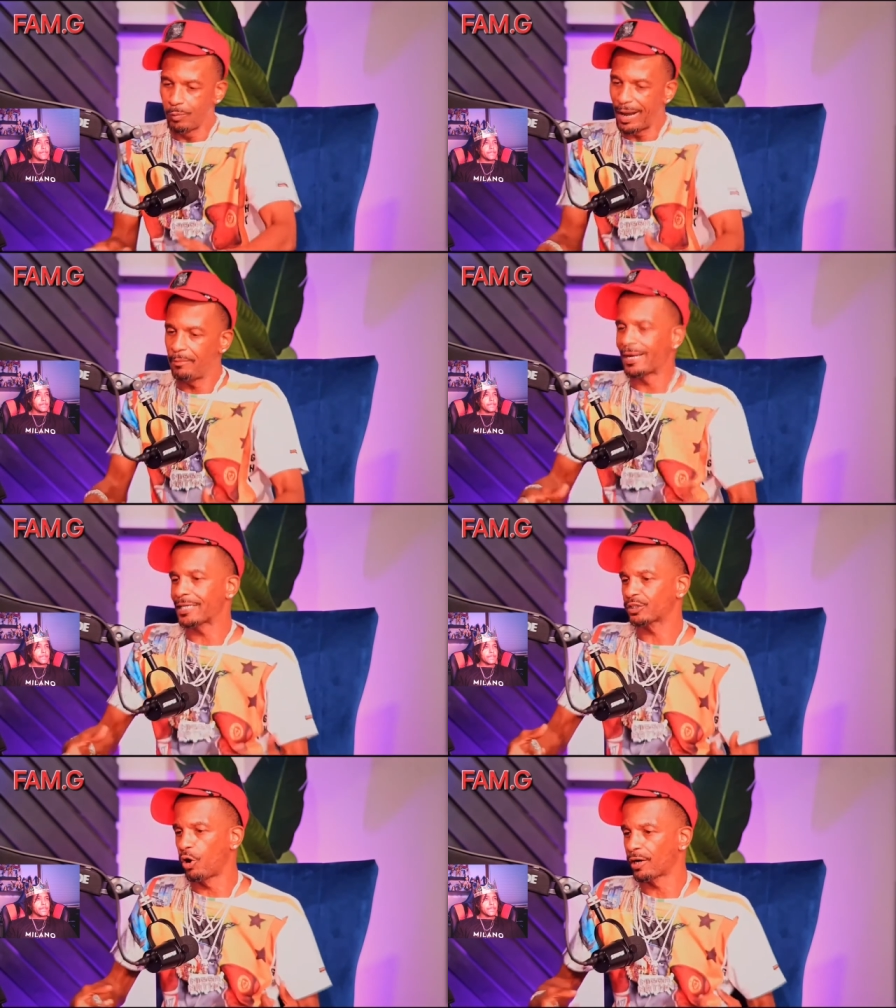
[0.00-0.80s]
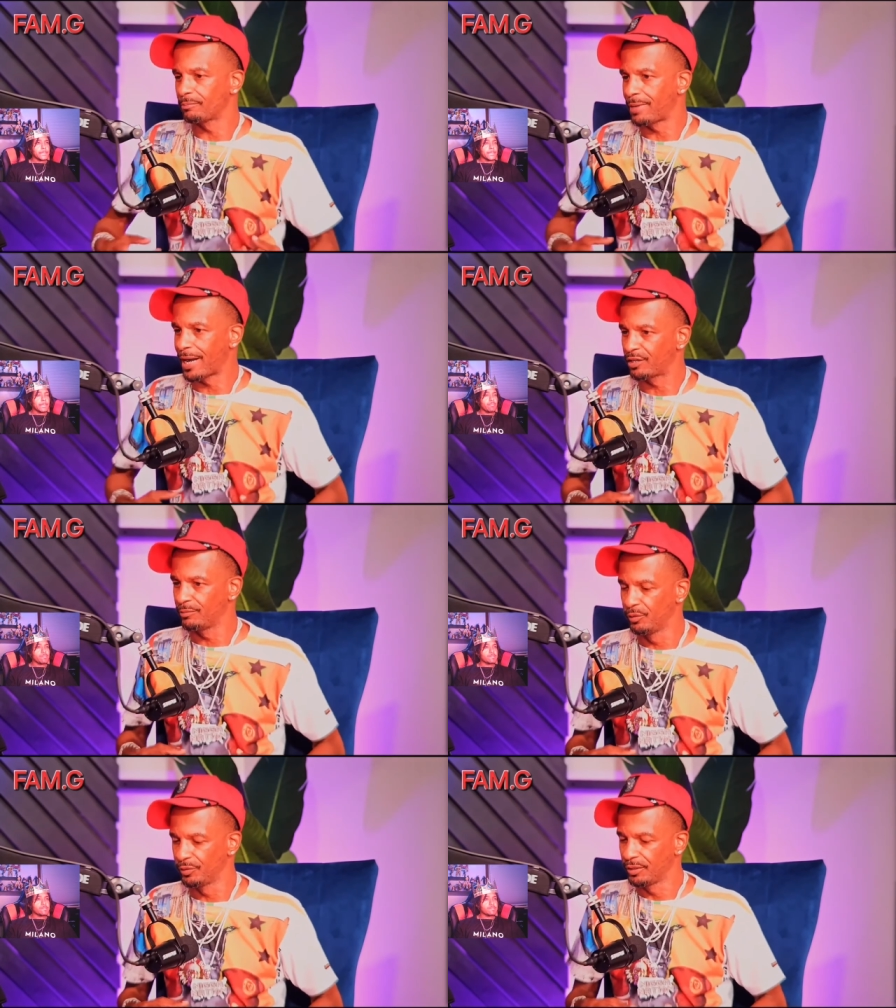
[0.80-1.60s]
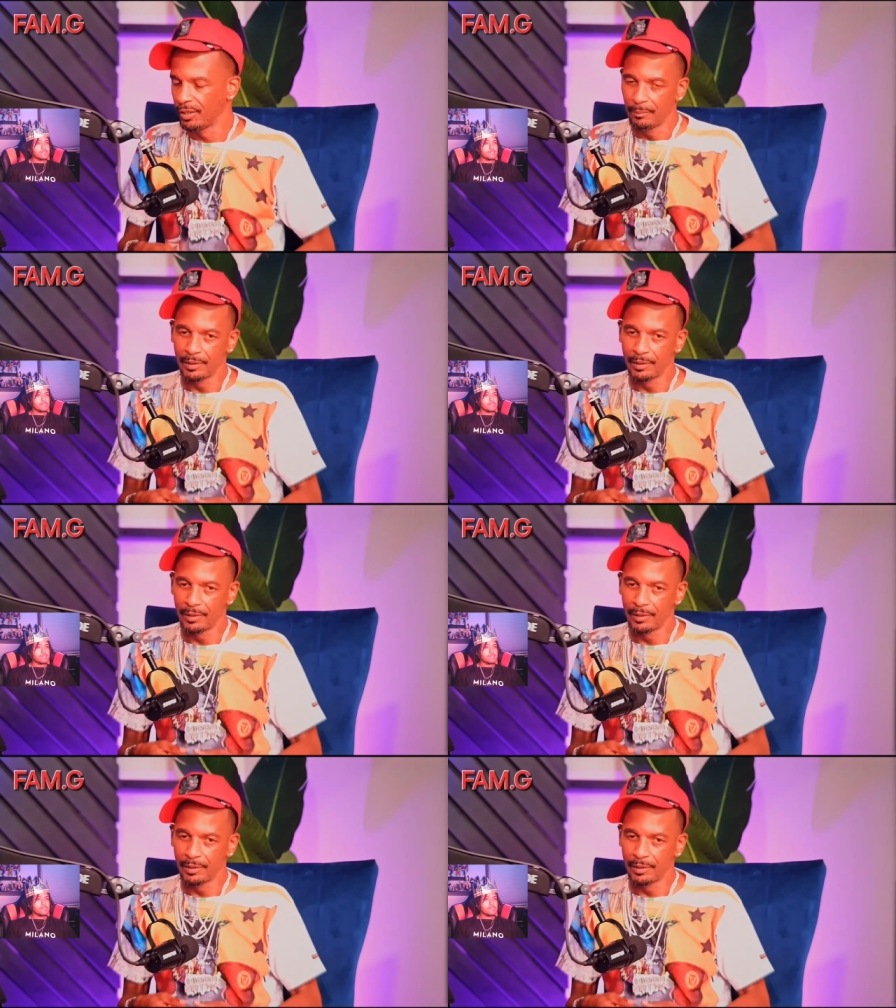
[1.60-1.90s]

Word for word: Why would I target my community?